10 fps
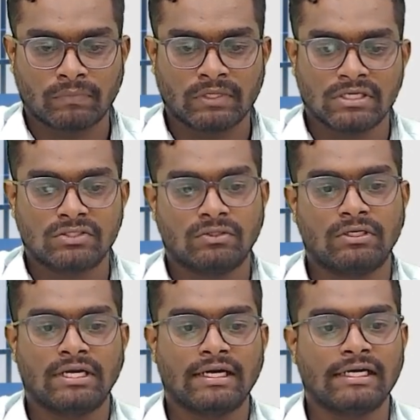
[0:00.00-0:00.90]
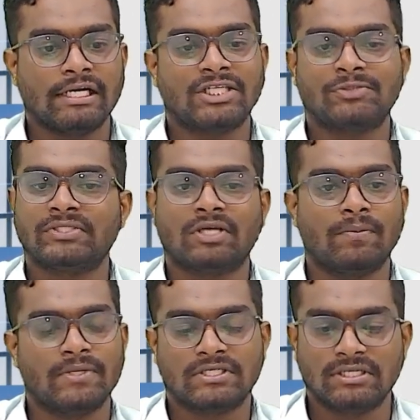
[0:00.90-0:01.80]
So trade creditors means
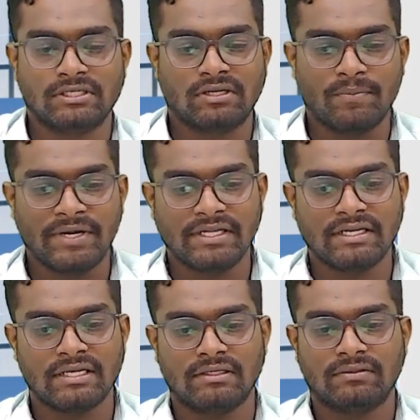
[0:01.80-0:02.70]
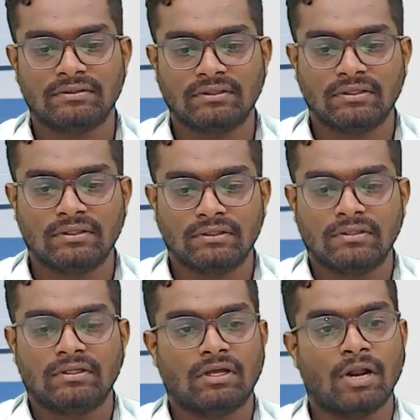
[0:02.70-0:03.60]
obviously raw material
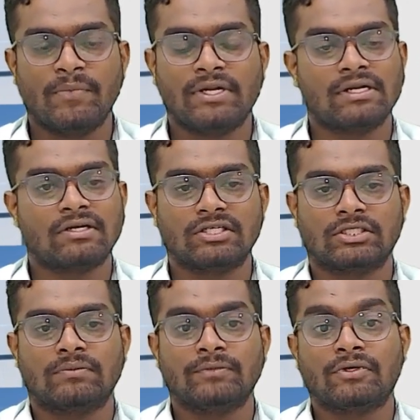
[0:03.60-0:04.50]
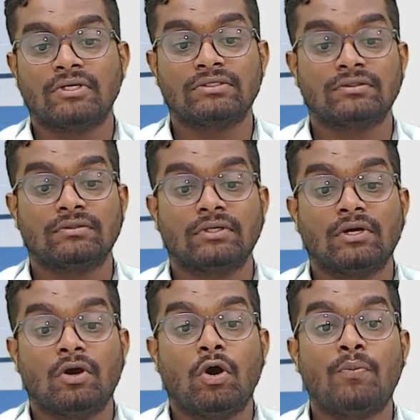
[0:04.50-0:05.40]
cost, because
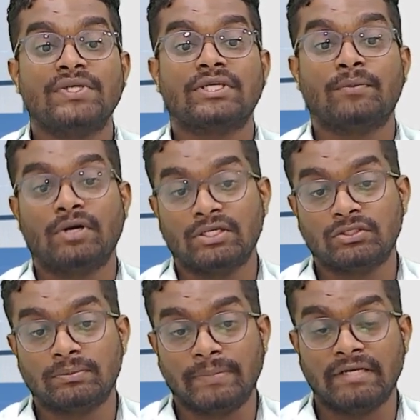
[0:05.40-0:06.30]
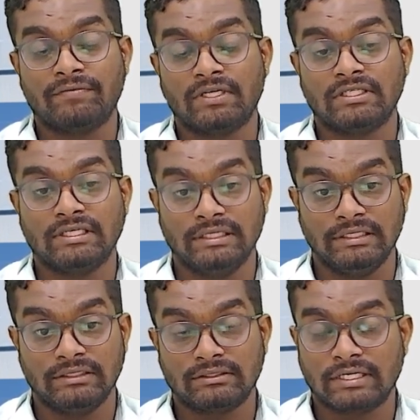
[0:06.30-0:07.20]
how much amount I should pay for
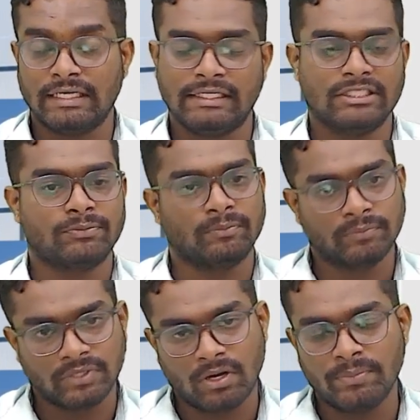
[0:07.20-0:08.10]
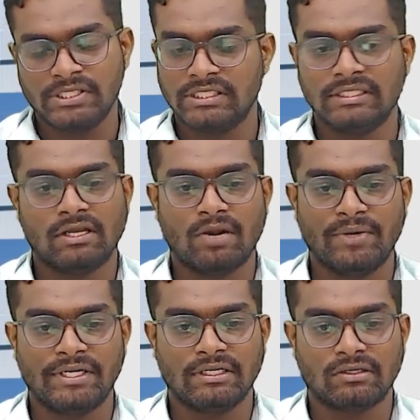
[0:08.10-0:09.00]
the creditors? Obviously the raw
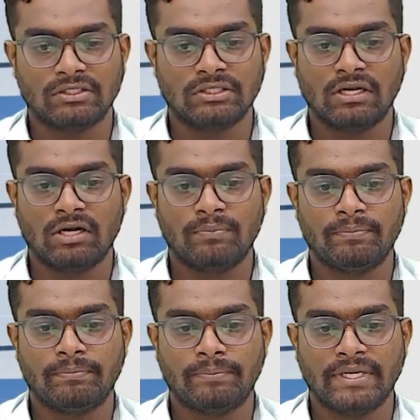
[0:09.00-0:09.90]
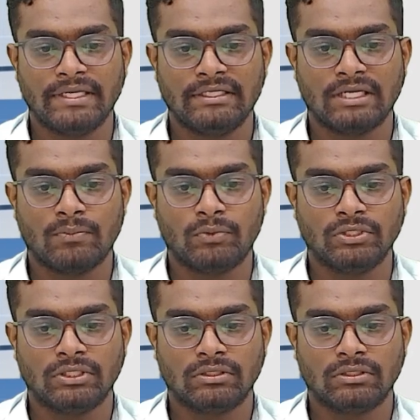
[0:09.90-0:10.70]
material cost. I will not pay anything above that.